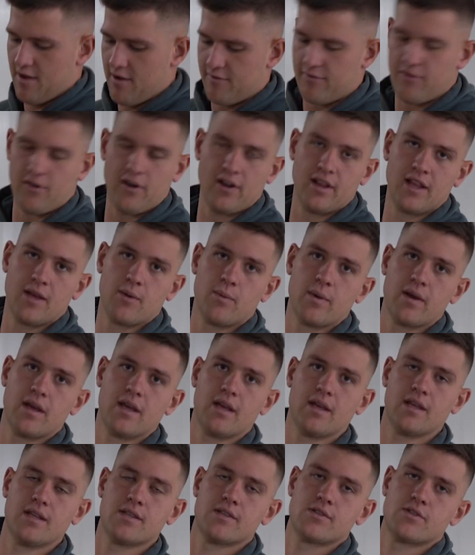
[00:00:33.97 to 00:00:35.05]
finally
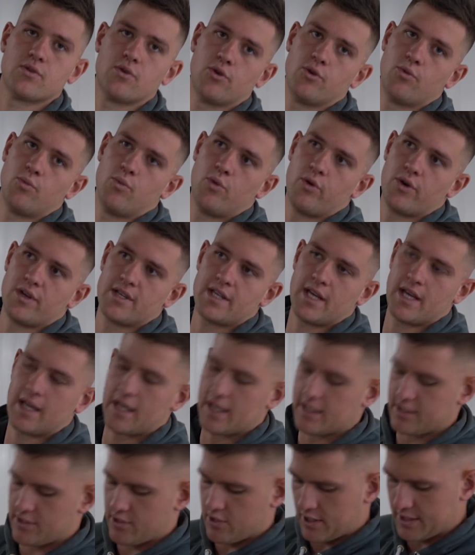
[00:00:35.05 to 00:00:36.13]
we installed the water tank,
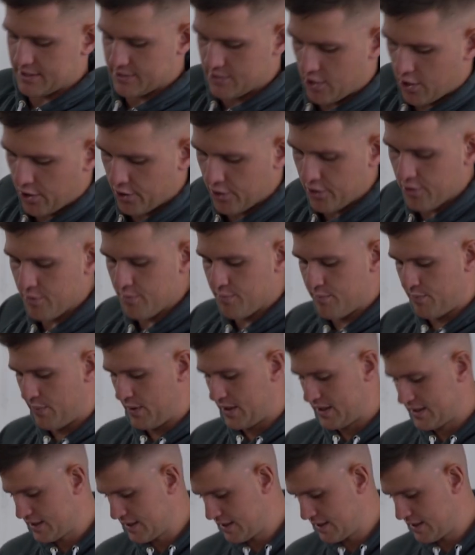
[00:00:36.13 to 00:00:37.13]
as you guys know, but